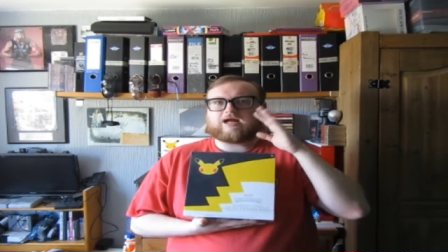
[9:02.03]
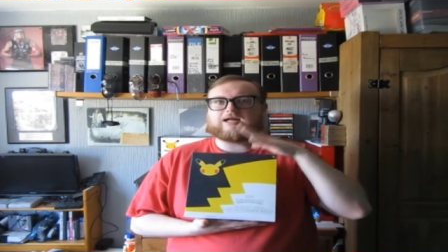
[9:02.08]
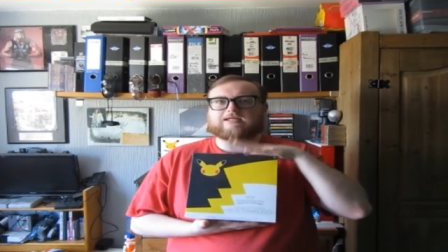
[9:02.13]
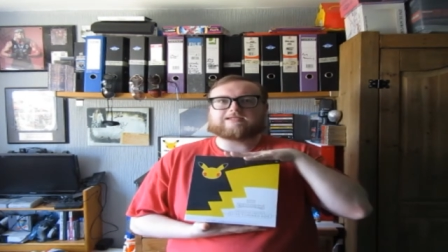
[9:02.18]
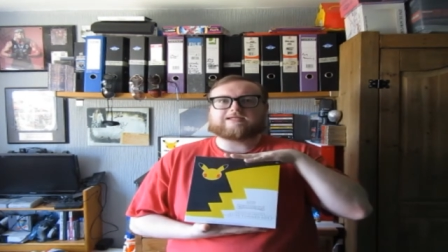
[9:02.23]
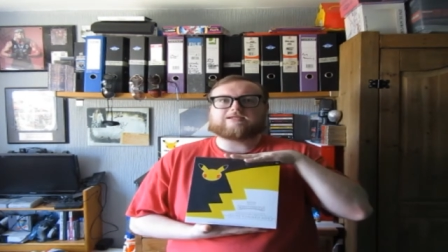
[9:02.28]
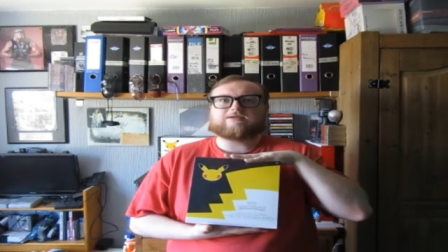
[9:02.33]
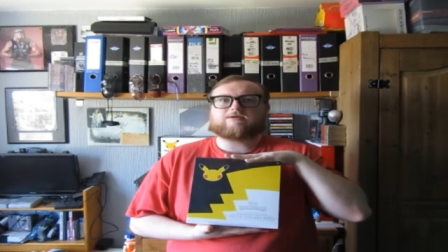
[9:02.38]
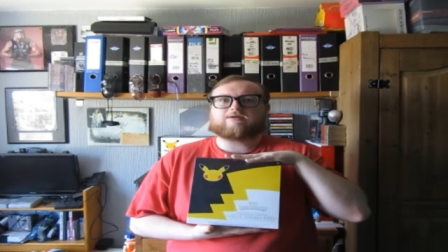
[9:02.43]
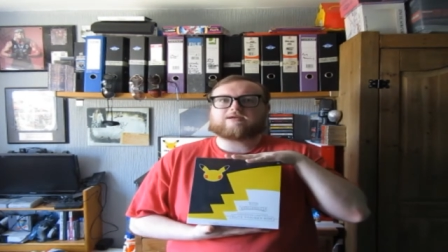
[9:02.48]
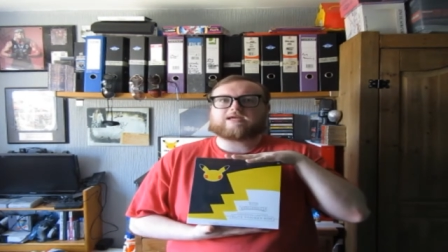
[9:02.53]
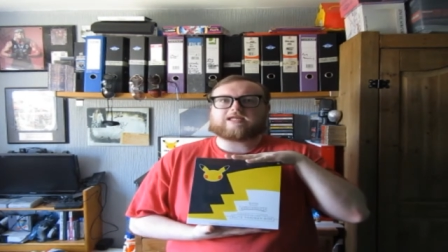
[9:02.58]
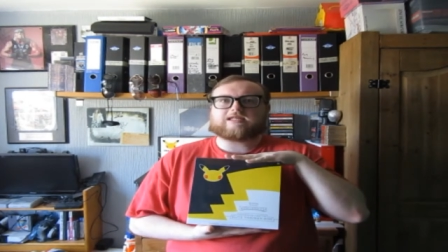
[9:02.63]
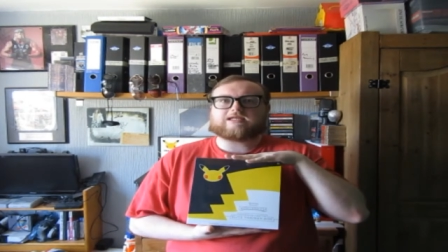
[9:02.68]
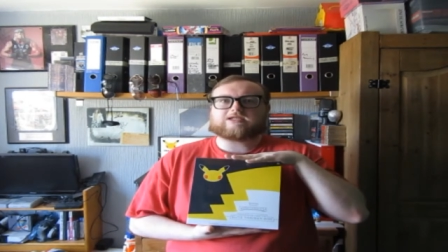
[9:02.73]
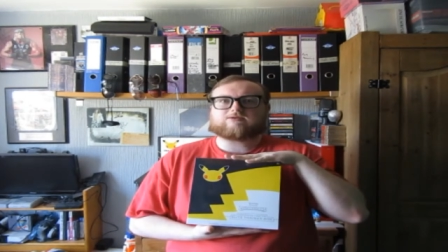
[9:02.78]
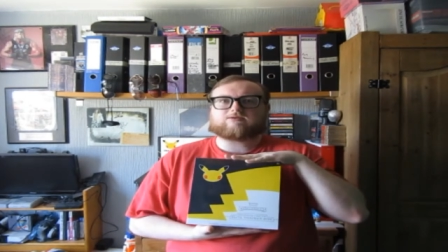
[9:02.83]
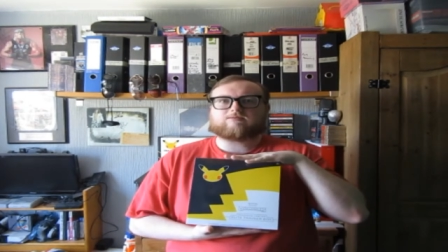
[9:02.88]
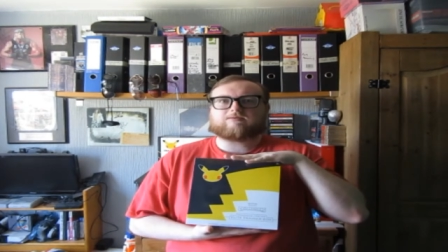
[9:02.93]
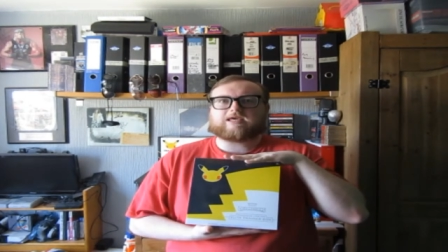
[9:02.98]
I did not get
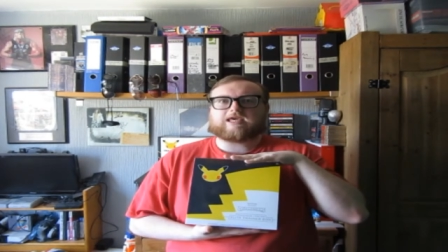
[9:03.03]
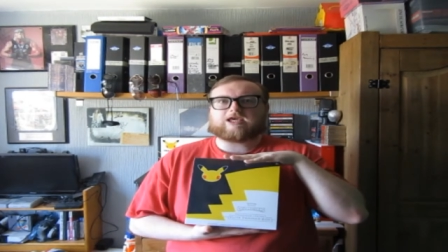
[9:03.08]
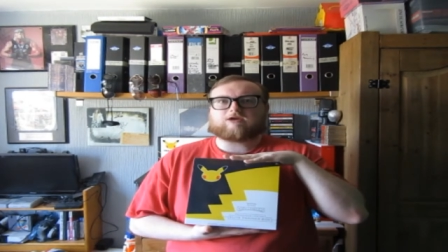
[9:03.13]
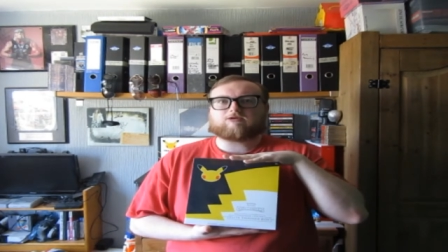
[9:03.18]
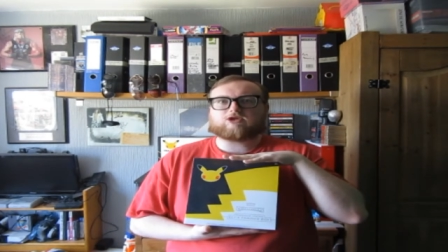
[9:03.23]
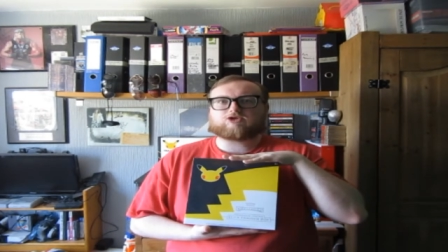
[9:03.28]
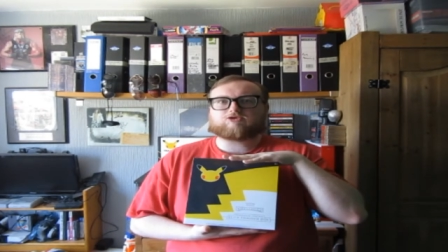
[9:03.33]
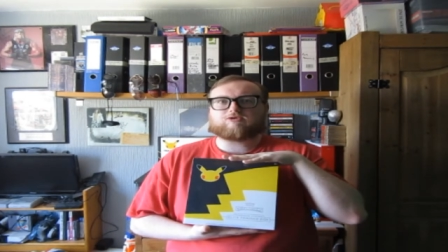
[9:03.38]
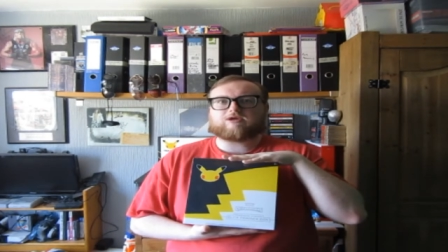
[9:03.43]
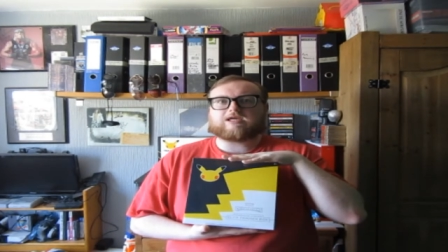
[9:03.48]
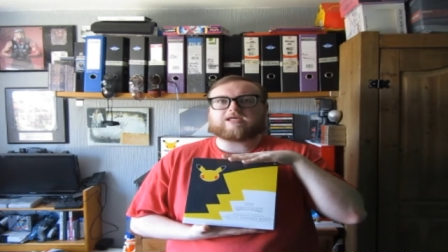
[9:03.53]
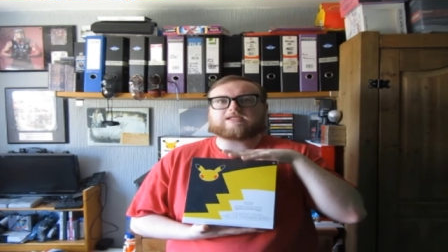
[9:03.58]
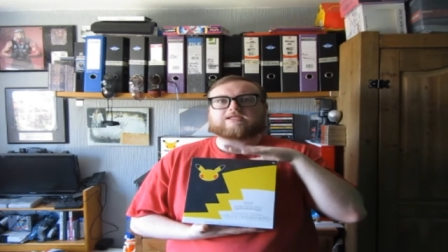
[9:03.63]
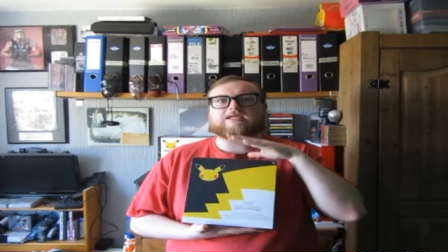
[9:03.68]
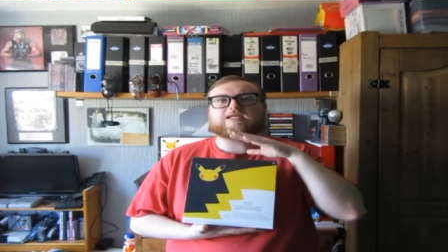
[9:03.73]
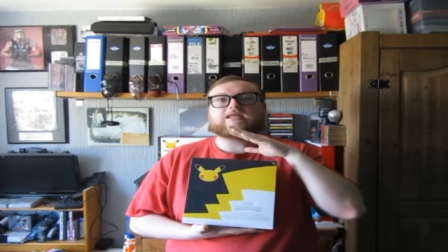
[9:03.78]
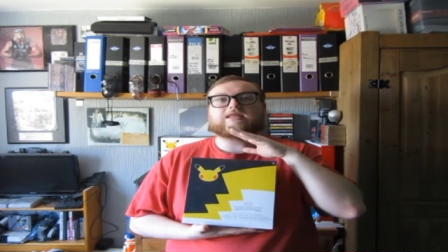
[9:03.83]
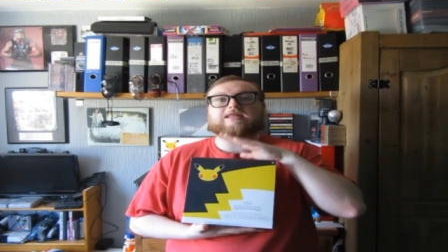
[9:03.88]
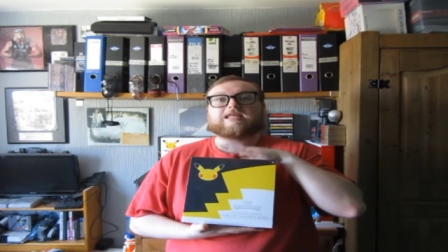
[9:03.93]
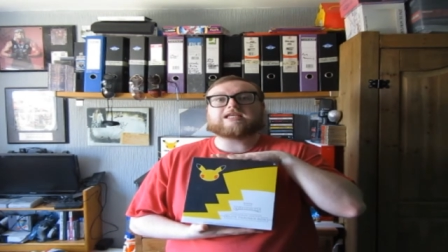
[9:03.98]
this from Geek
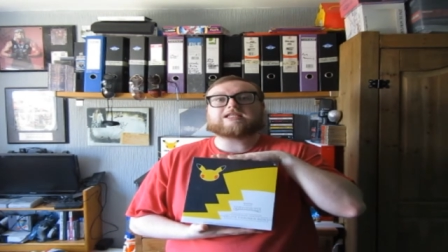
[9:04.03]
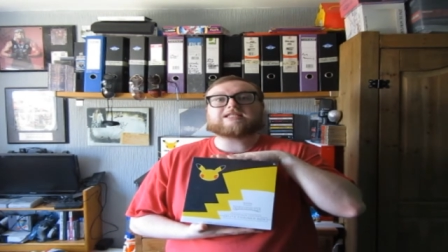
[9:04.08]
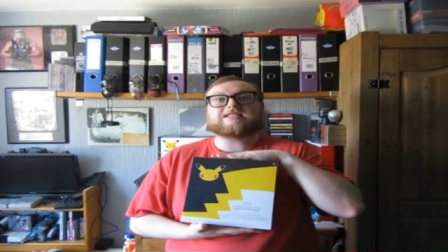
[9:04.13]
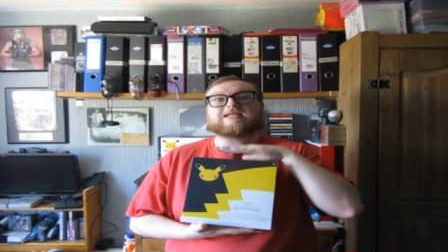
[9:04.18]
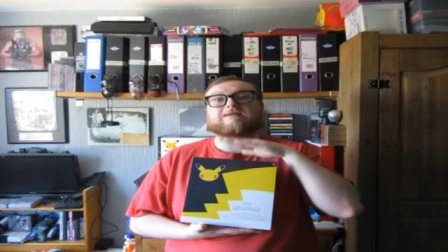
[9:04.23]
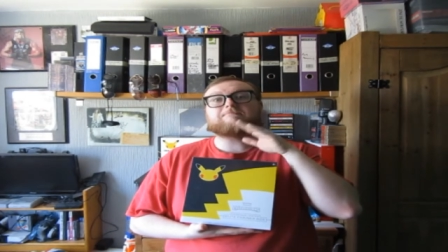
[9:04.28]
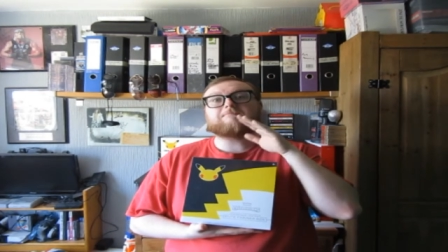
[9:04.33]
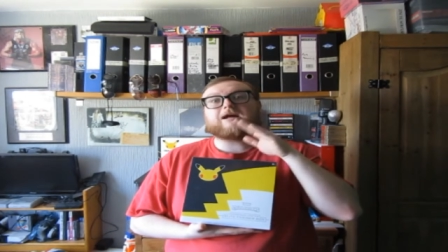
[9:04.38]
Retreat. This is a